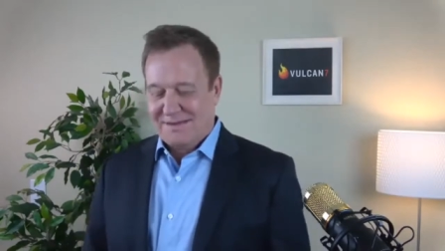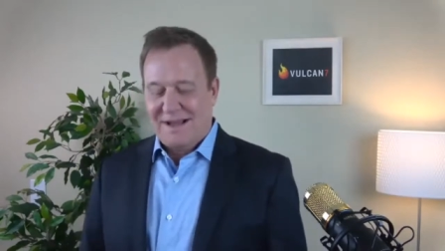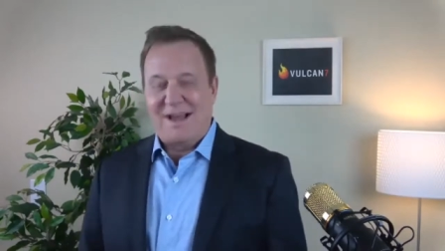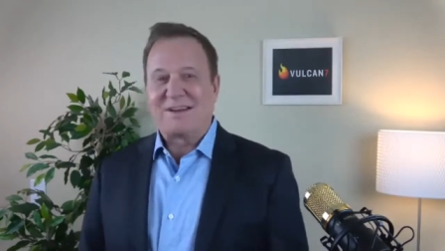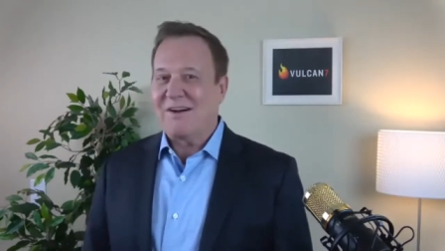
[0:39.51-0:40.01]

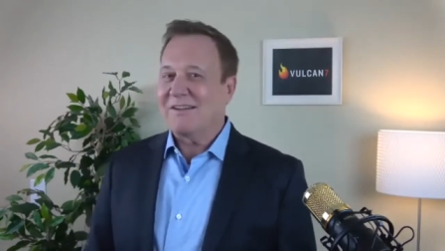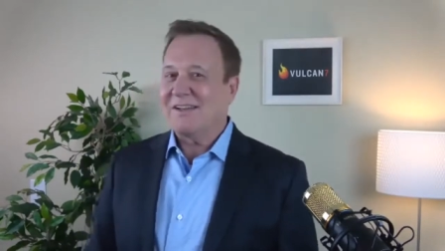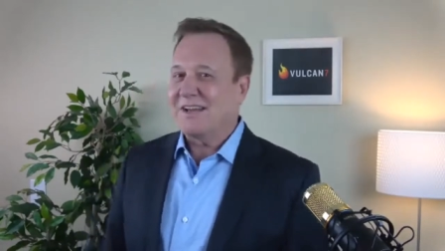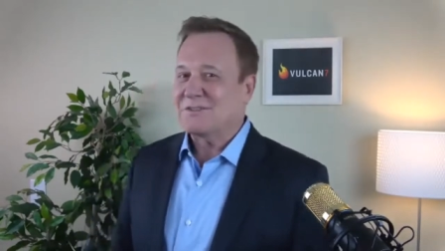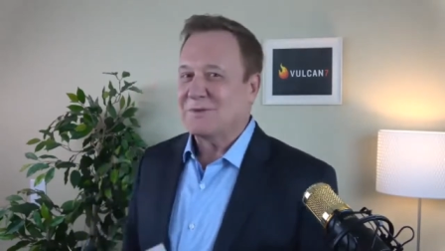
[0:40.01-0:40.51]
Hi, Carly.
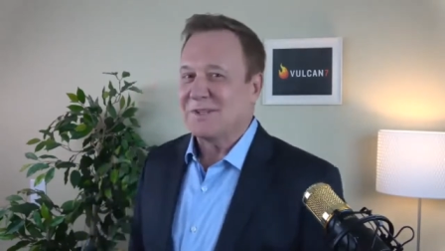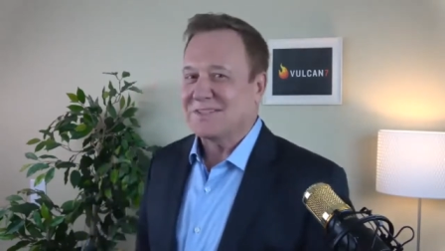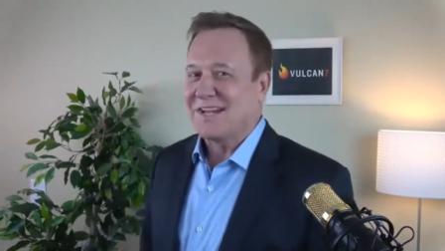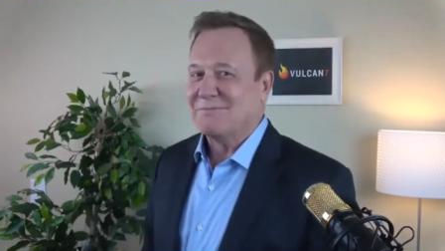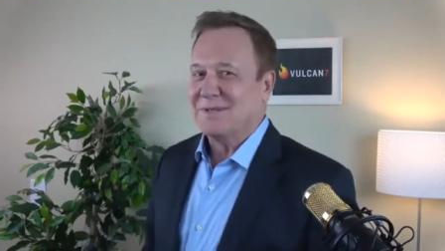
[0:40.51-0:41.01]
How's the real
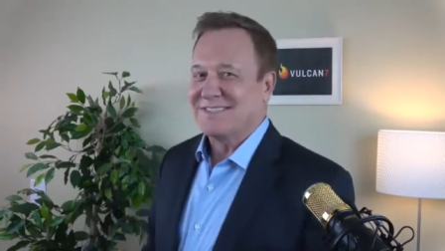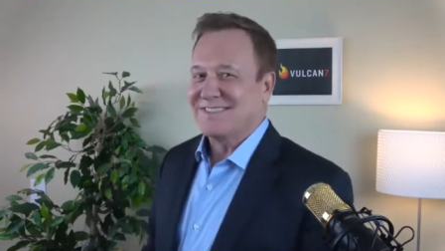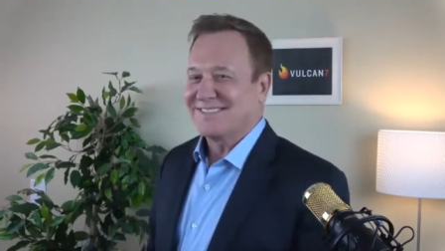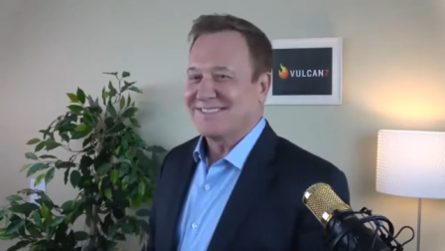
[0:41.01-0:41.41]
estate business?